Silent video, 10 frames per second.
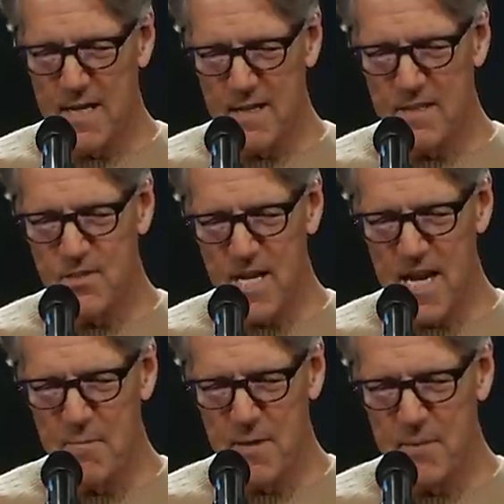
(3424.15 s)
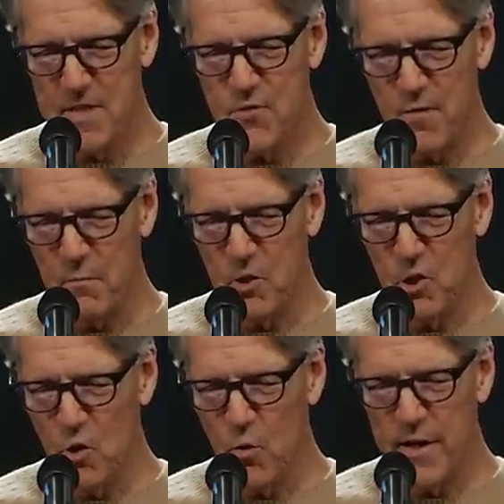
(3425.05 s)
into the same image from
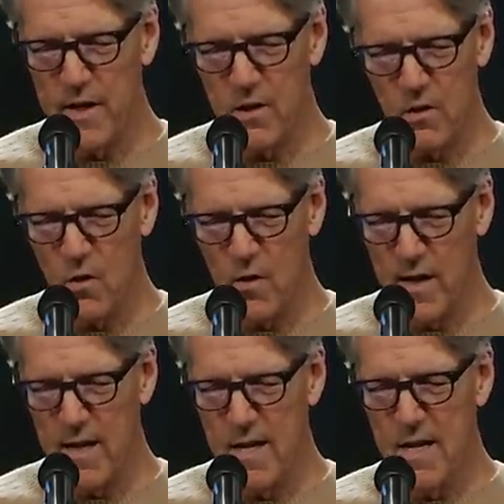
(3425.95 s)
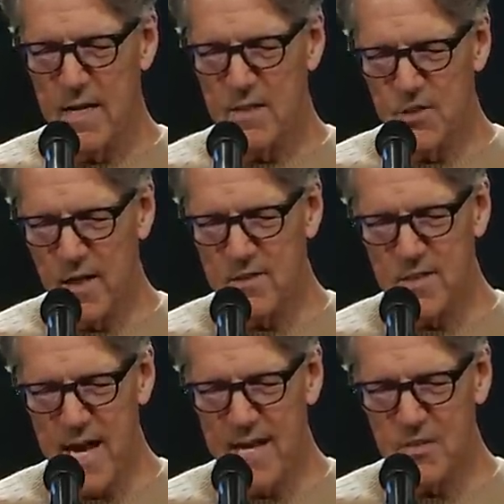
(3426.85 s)
glory to glory,
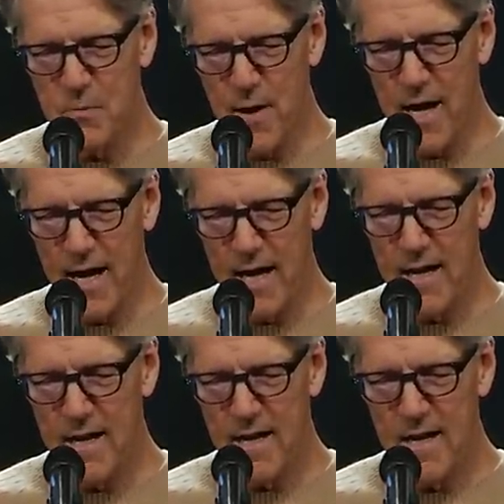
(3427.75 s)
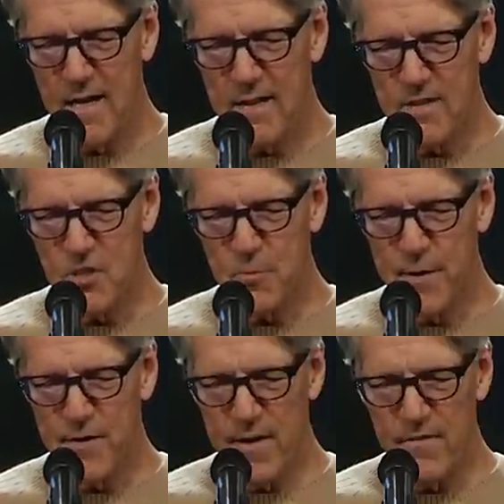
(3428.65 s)
just as by the
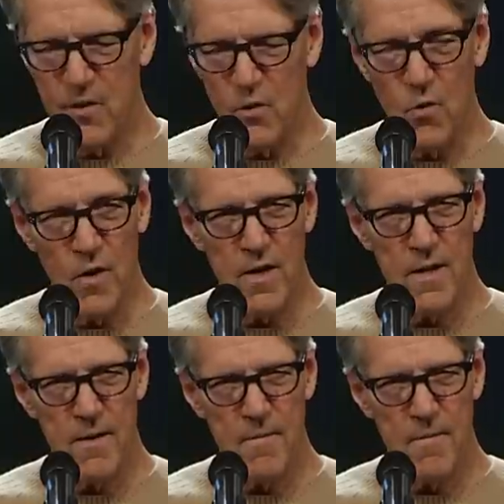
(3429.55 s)
Spirit of the Lord.